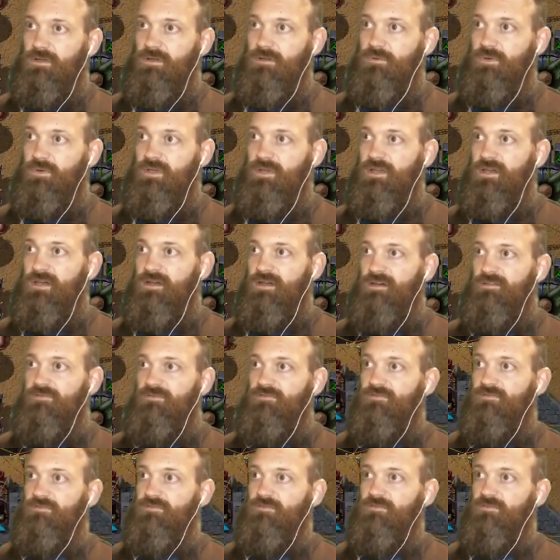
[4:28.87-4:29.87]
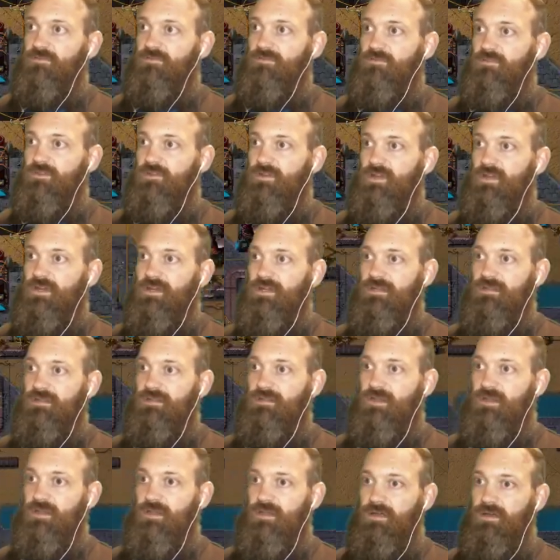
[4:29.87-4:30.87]
We have none in
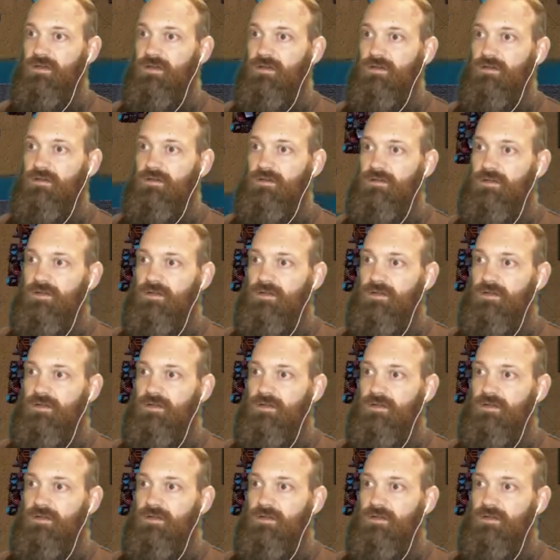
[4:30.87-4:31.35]
there.